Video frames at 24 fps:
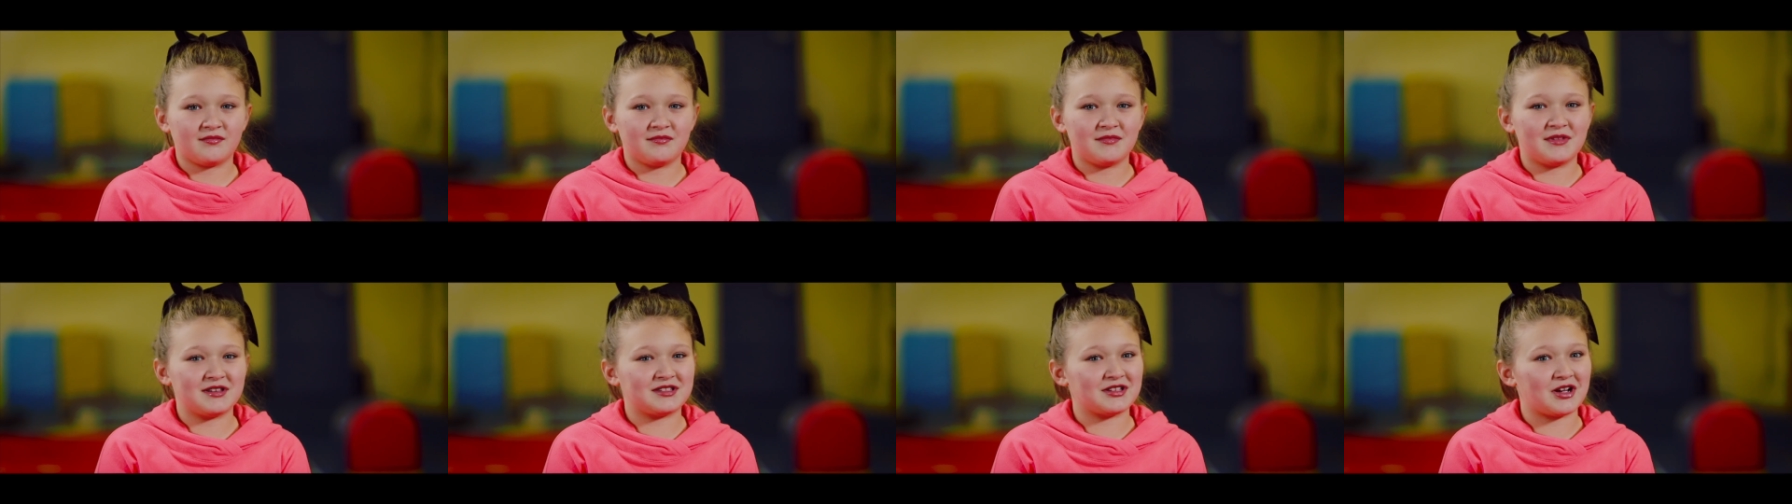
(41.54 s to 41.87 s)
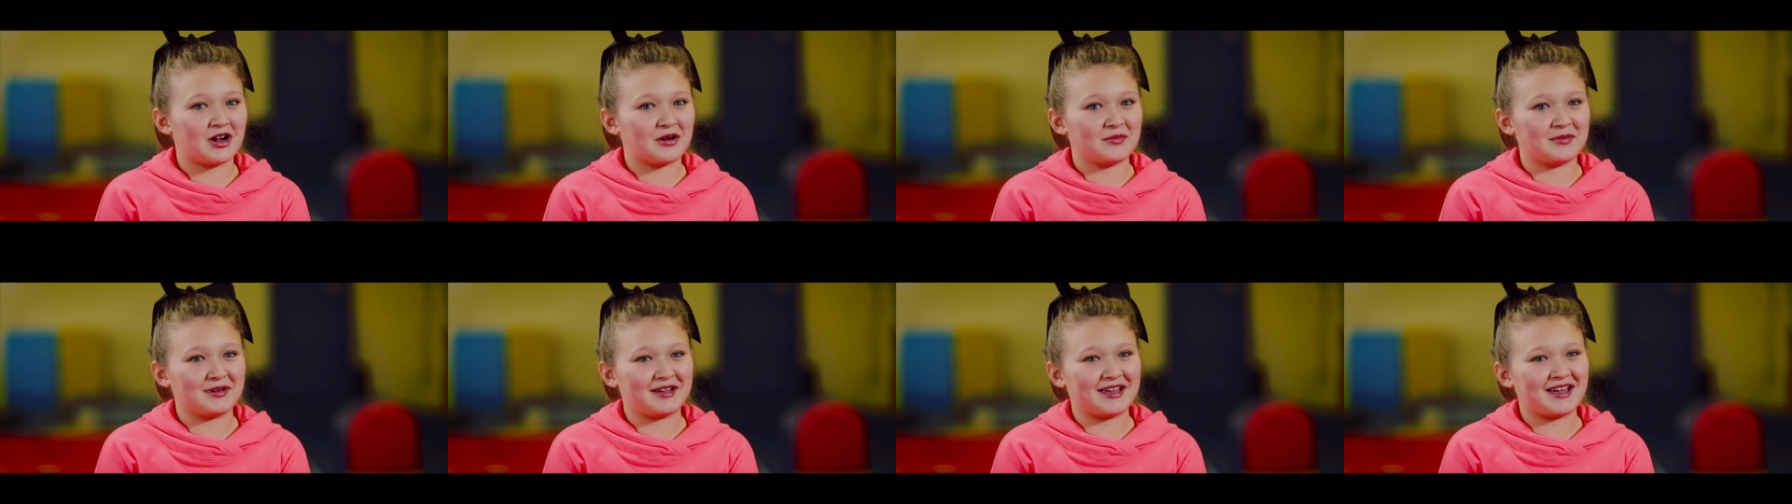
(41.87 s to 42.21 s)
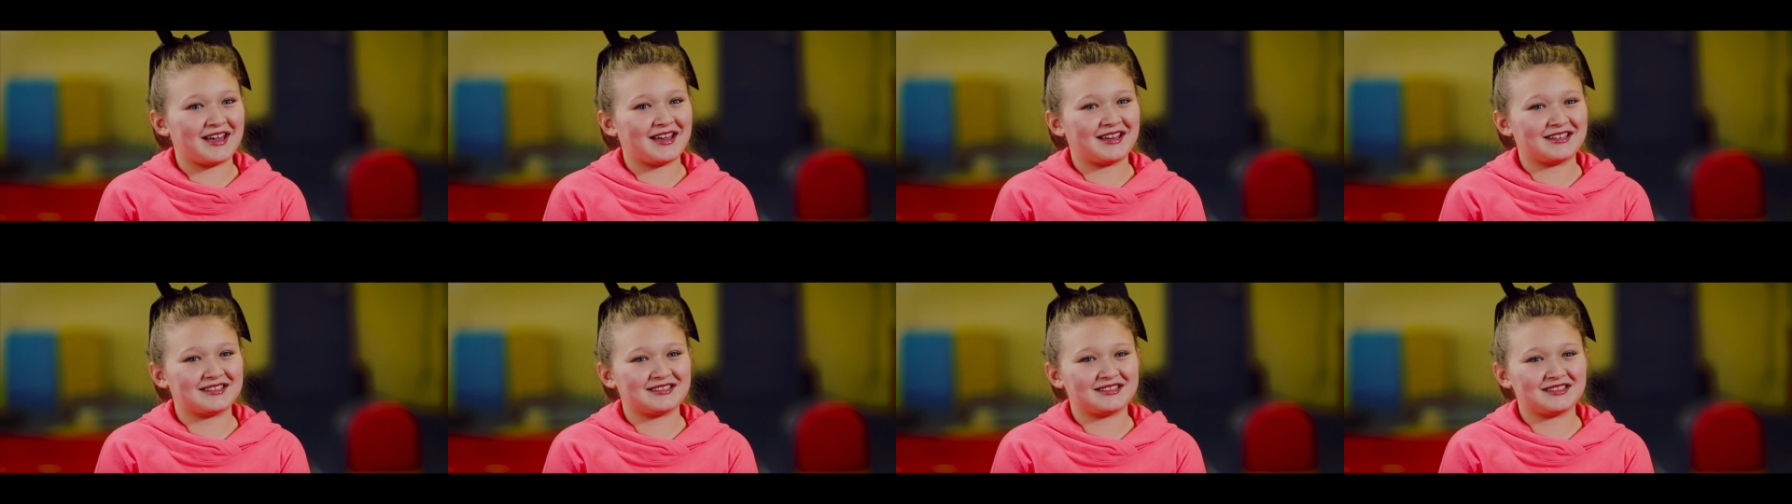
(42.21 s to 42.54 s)
Miss
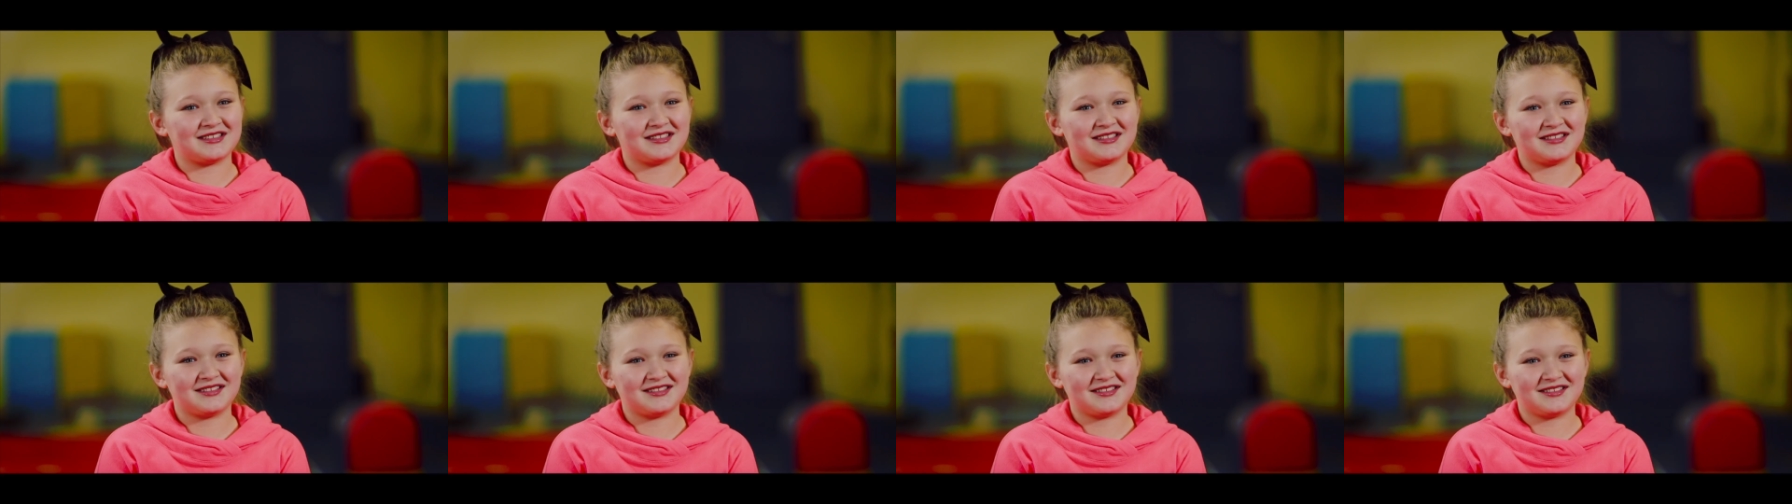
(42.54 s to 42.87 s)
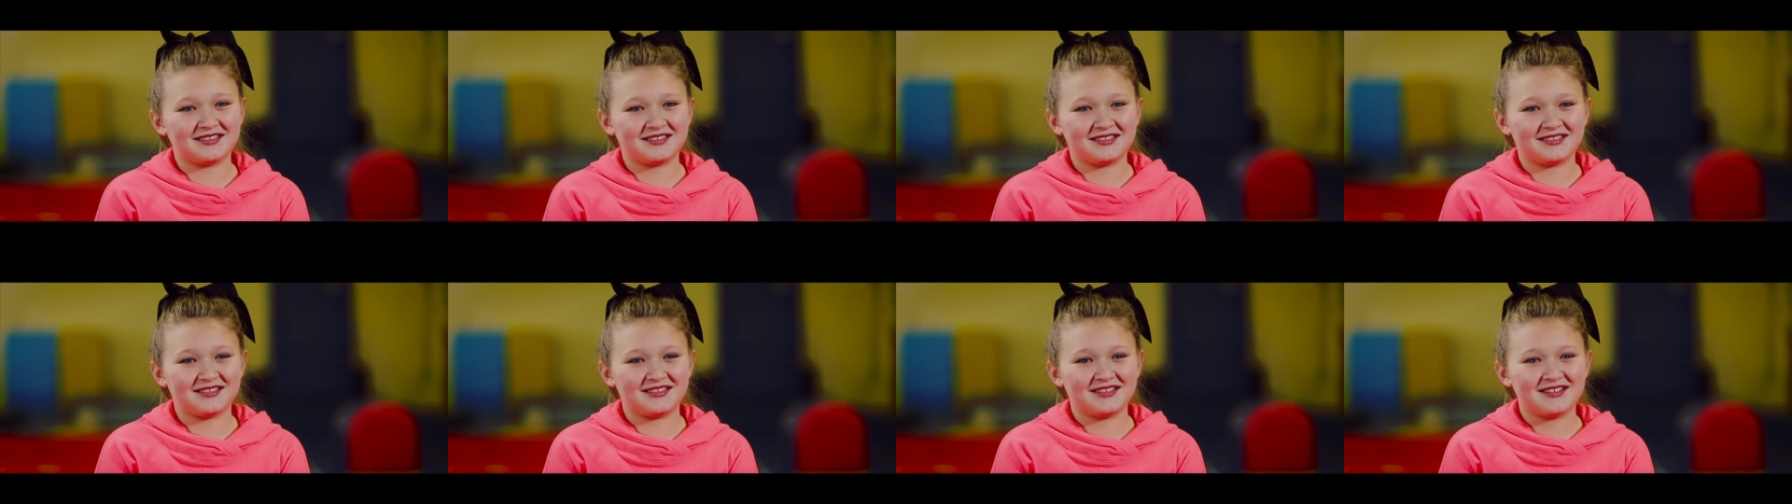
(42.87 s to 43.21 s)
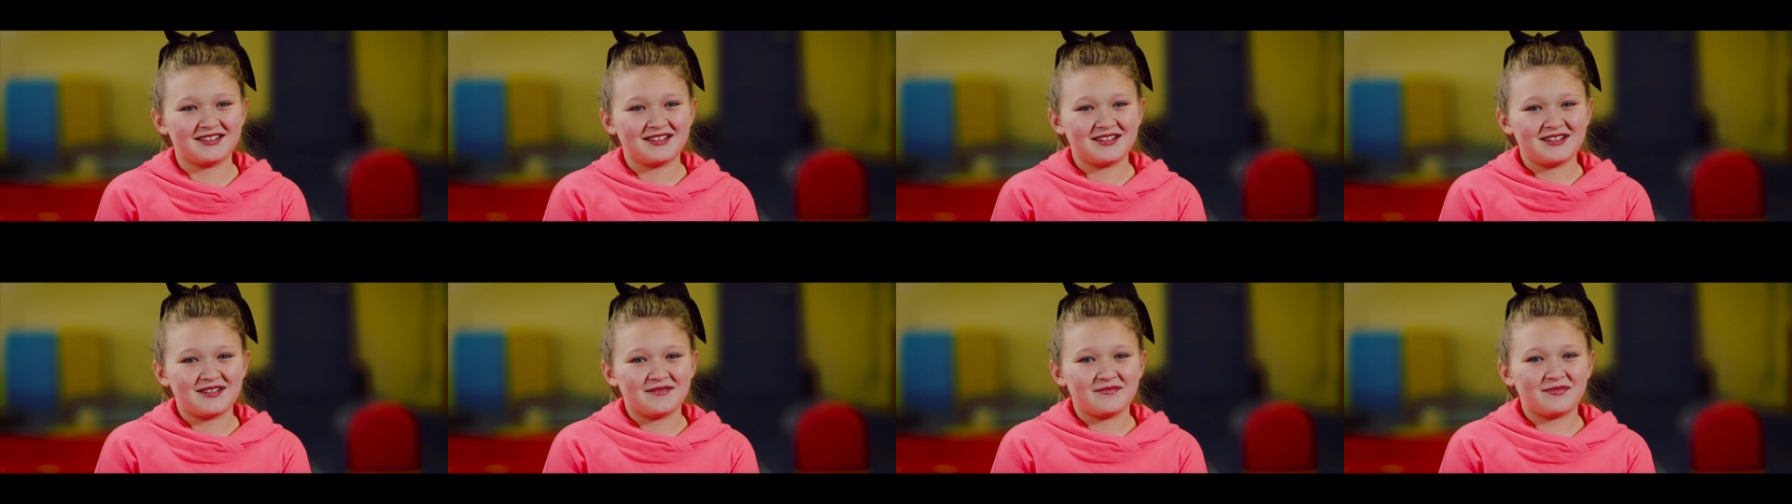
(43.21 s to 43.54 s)
Arbogast. Why?
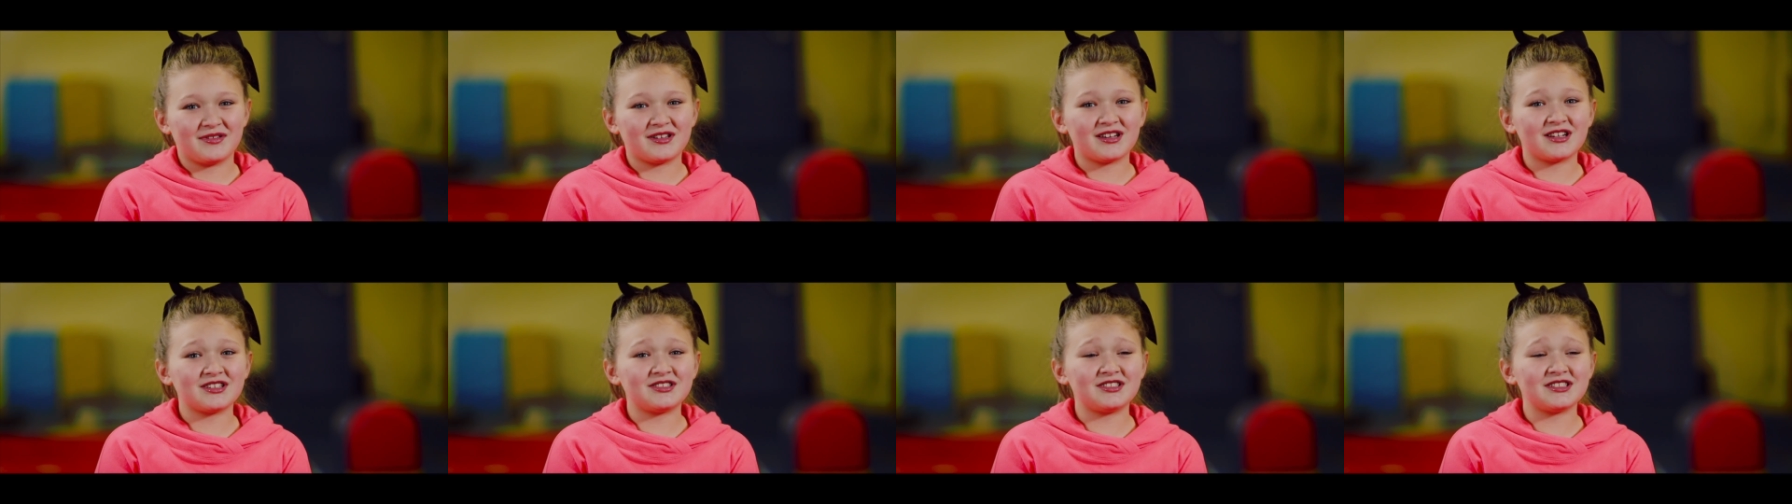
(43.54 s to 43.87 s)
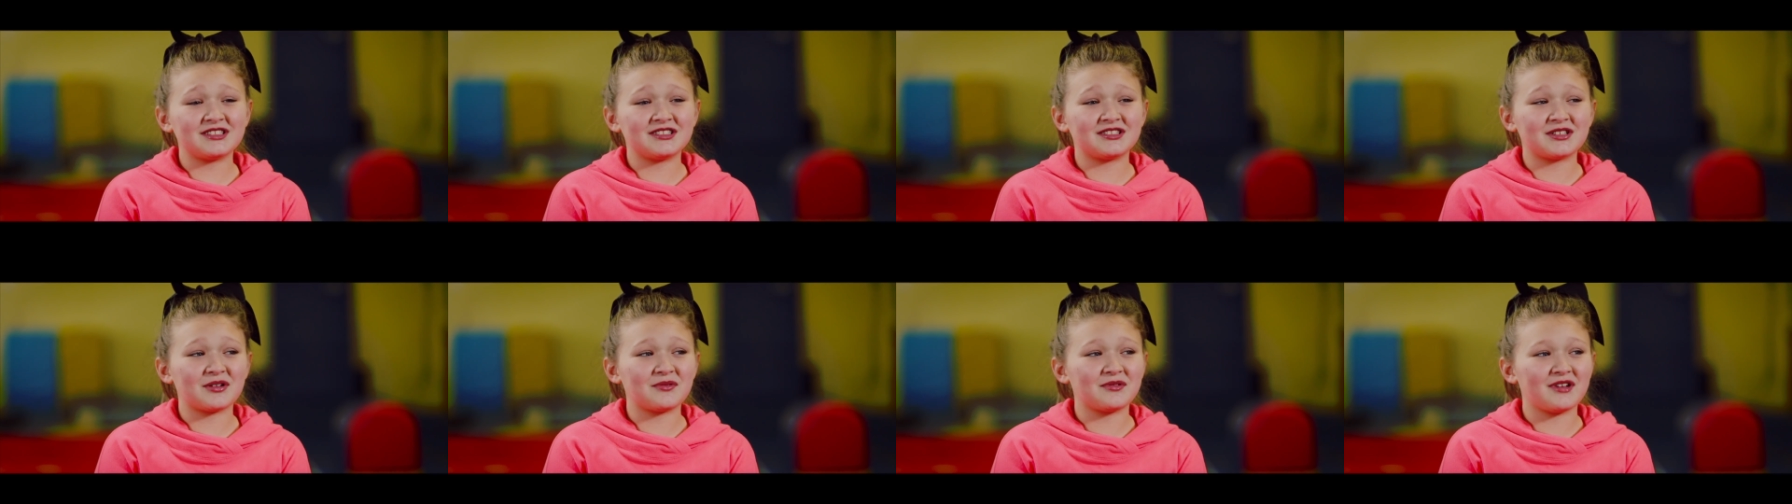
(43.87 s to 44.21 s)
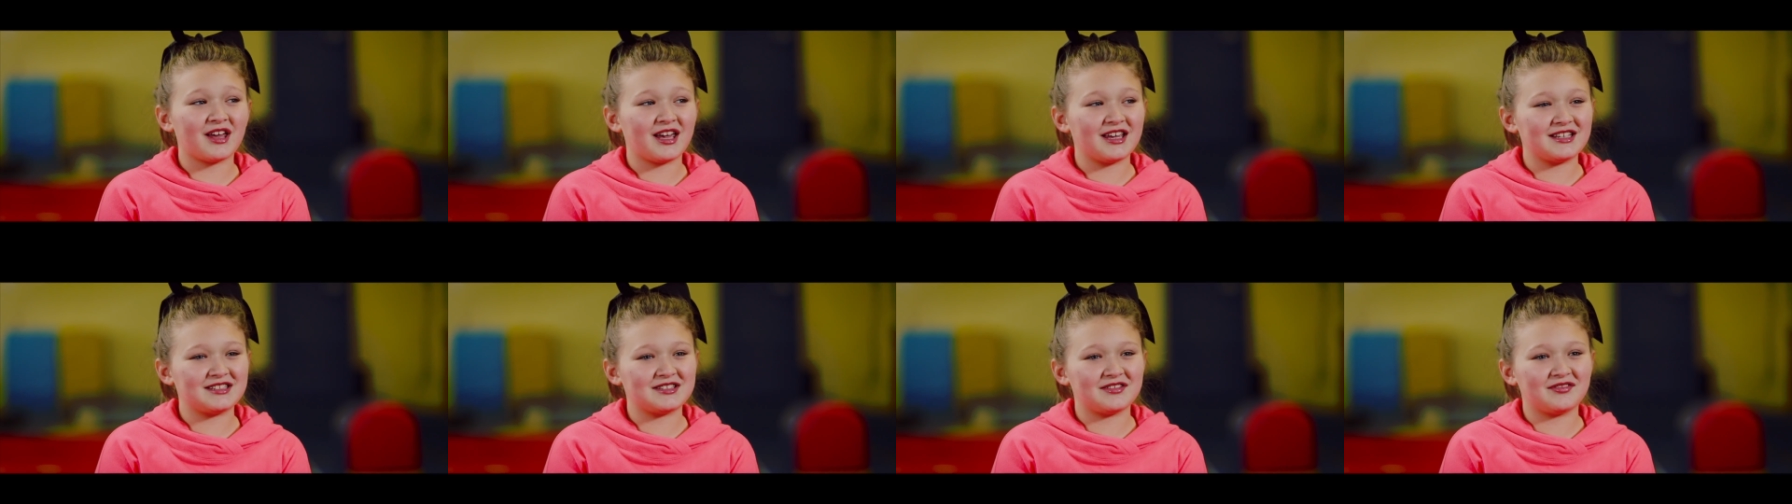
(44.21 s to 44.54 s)
Because she's so
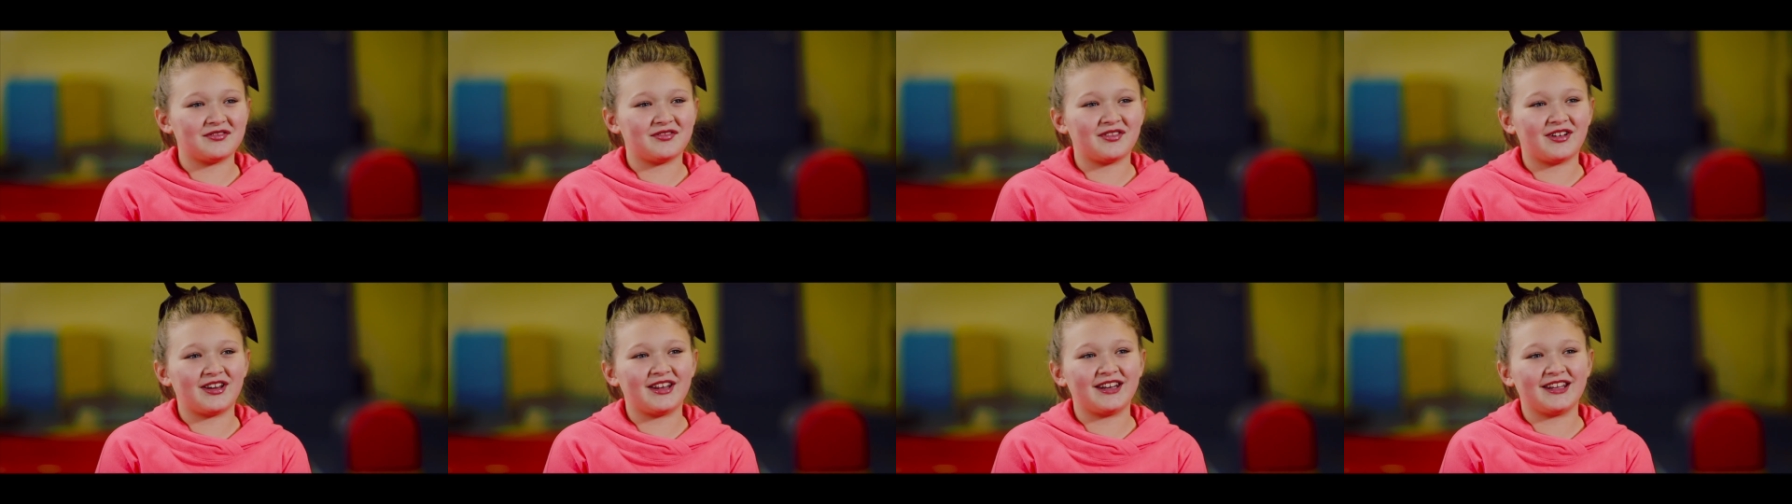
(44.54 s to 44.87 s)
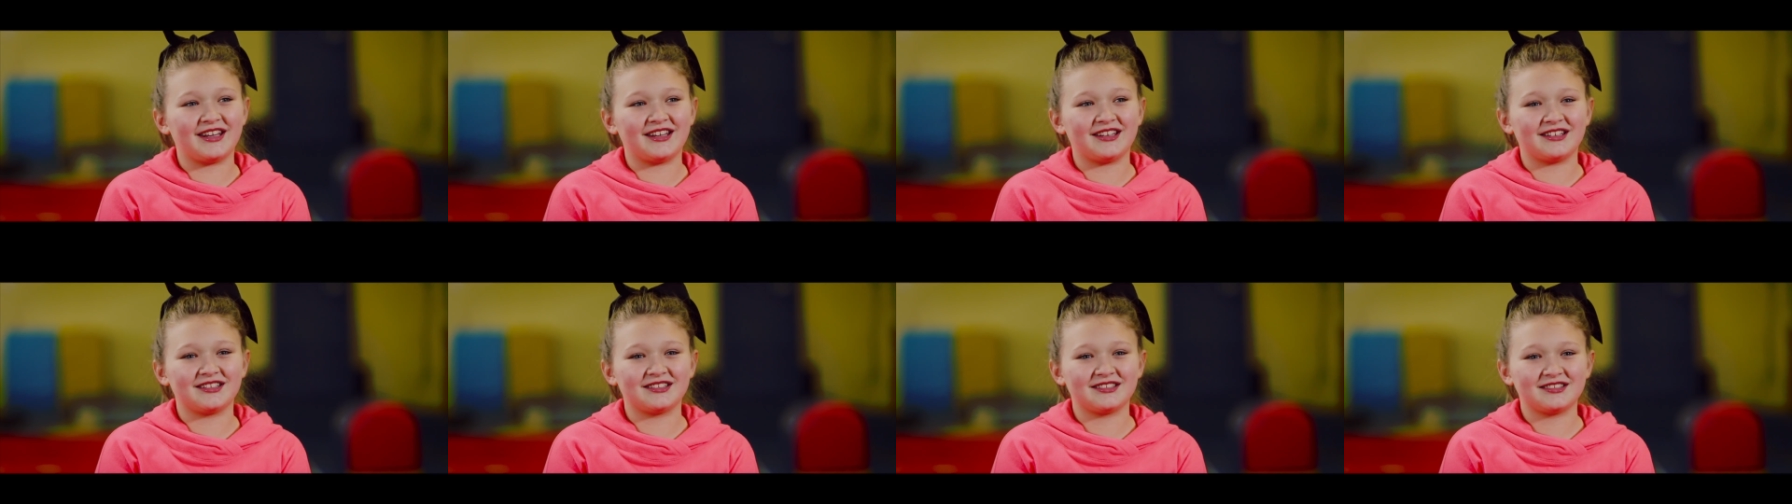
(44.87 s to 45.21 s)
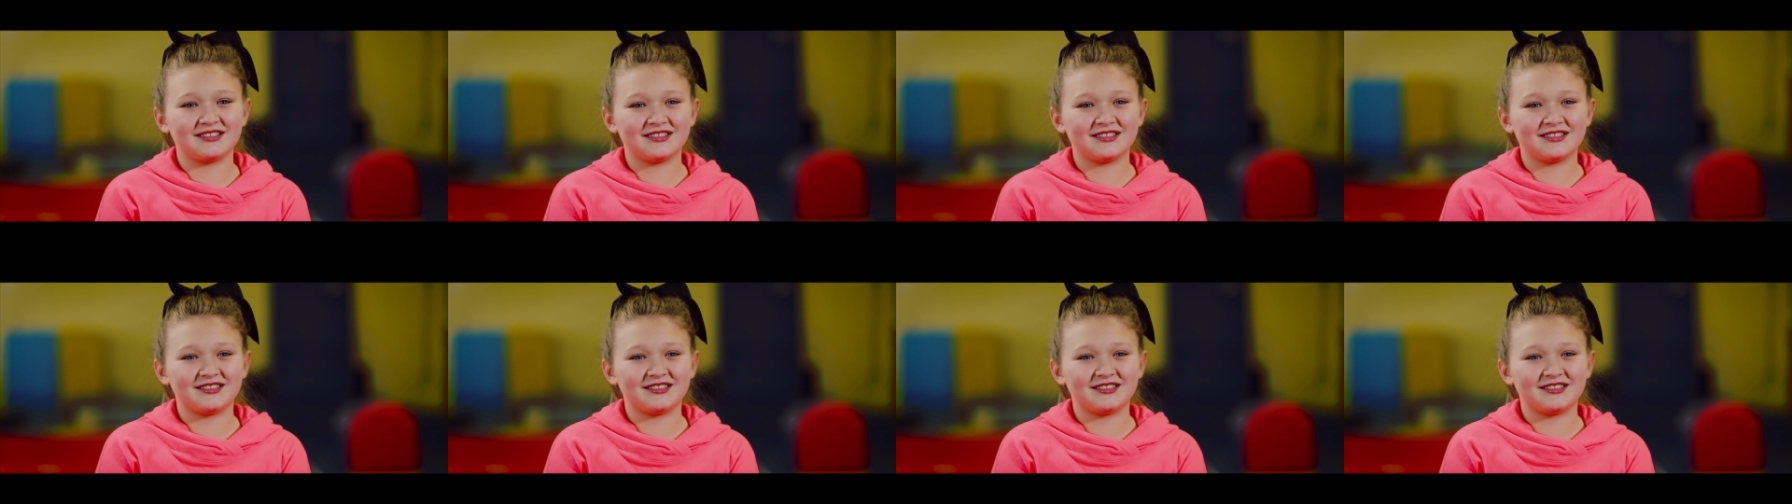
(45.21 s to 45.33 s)
nice and funny.